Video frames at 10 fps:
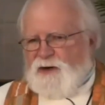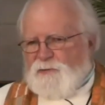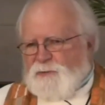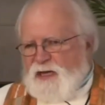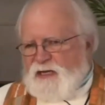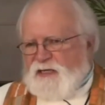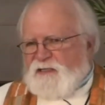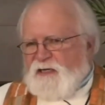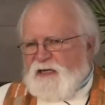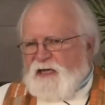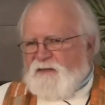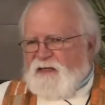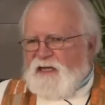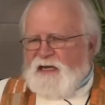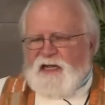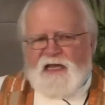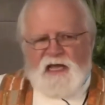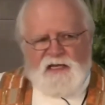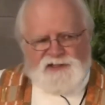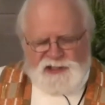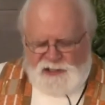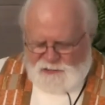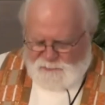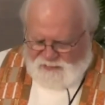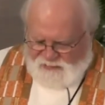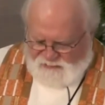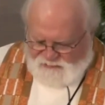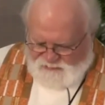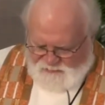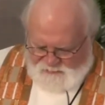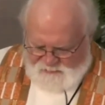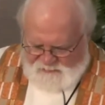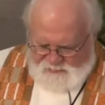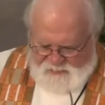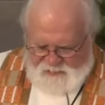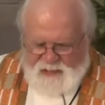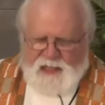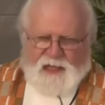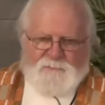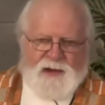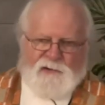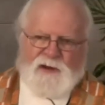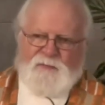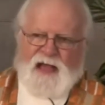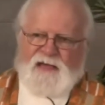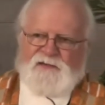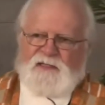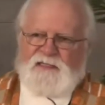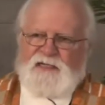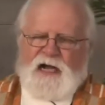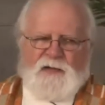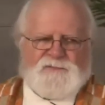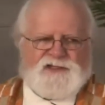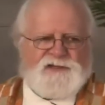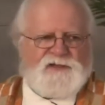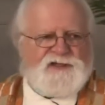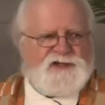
in our reading today that E.D.K. shared with us. Mary Magdalene comes to the